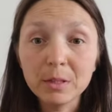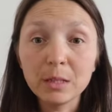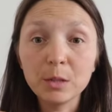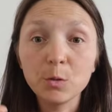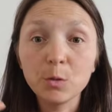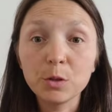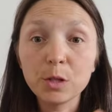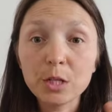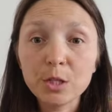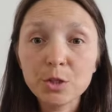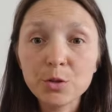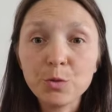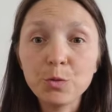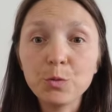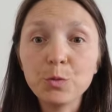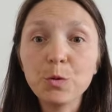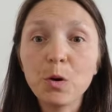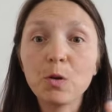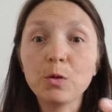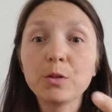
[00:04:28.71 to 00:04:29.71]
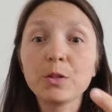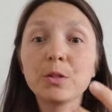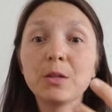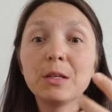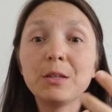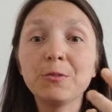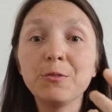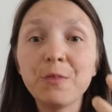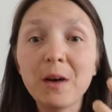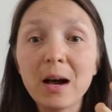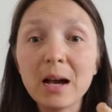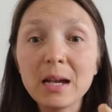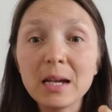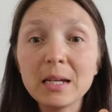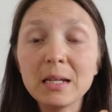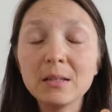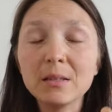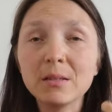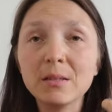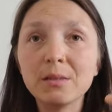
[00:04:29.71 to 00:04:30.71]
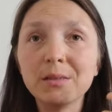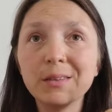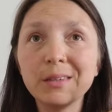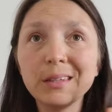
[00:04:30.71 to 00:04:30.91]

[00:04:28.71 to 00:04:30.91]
in order to also invite